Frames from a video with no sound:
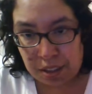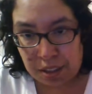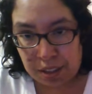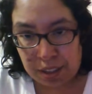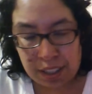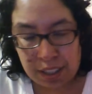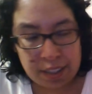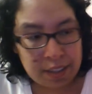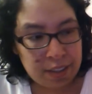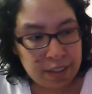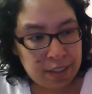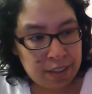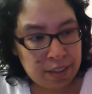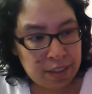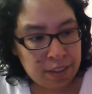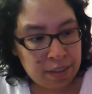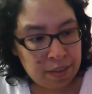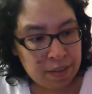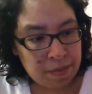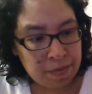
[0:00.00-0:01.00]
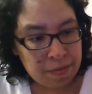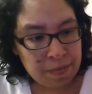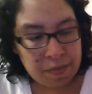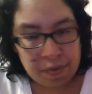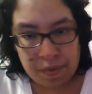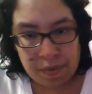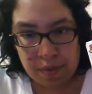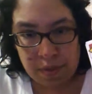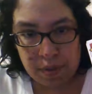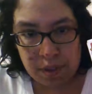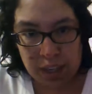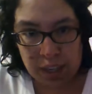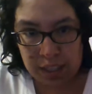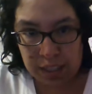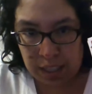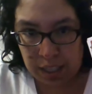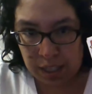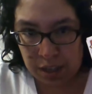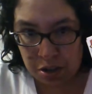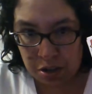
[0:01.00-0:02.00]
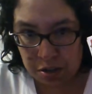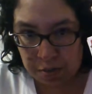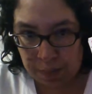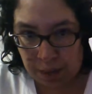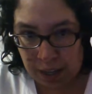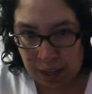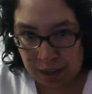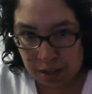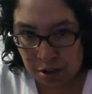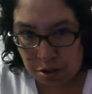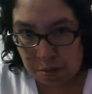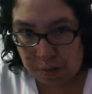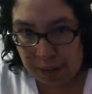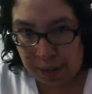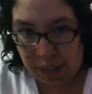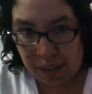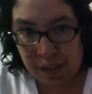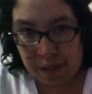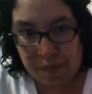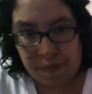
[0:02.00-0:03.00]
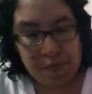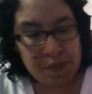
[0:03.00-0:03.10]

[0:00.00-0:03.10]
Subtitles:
since his ears made it too big.